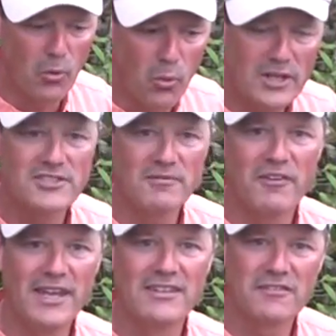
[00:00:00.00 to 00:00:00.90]
once I'm
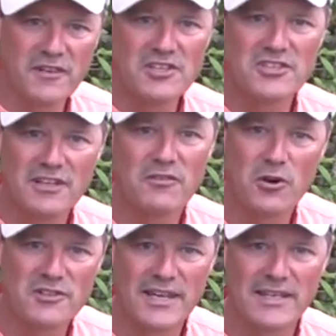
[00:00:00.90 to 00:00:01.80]
fighting the fish, then of
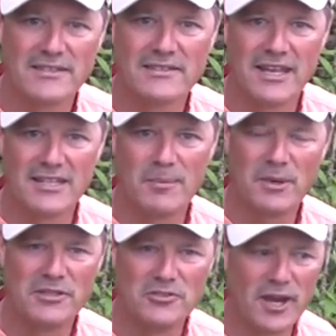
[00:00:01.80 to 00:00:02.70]
course I can tighten up
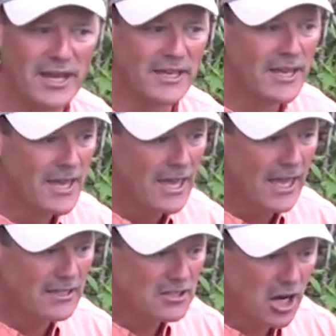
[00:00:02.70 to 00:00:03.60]
on the drag.
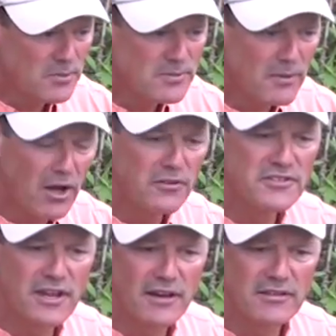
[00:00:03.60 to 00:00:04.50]
And carp's
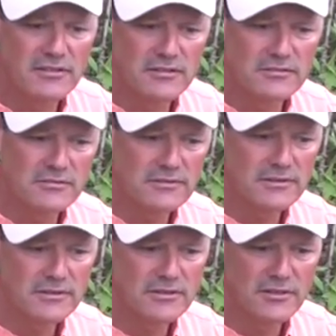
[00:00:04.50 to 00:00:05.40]
mouths are,
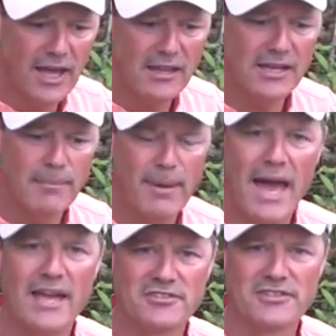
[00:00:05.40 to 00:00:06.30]
they're not like a
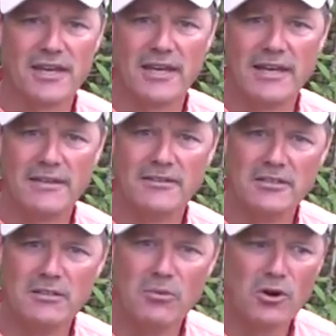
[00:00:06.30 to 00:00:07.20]
bass. They're a
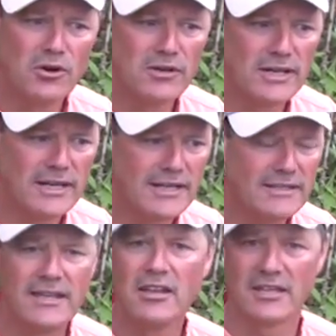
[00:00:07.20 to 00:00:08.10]
little more
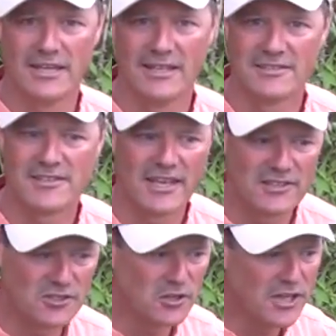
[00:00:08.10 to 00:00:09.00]
delicate, let's say.
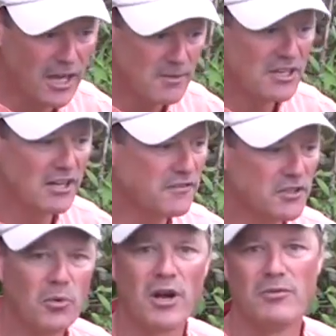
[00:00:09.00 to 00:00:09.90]
So you got to be careful.
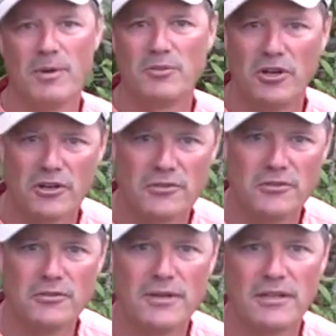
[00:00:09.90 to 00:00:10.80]
You don't want to rip the hook
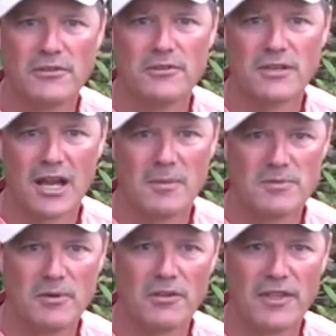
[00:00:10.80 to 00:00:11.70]
through the
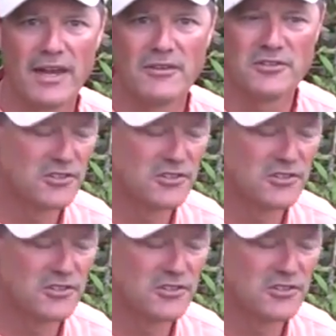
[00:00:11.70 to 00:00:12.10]
carp's mouth either.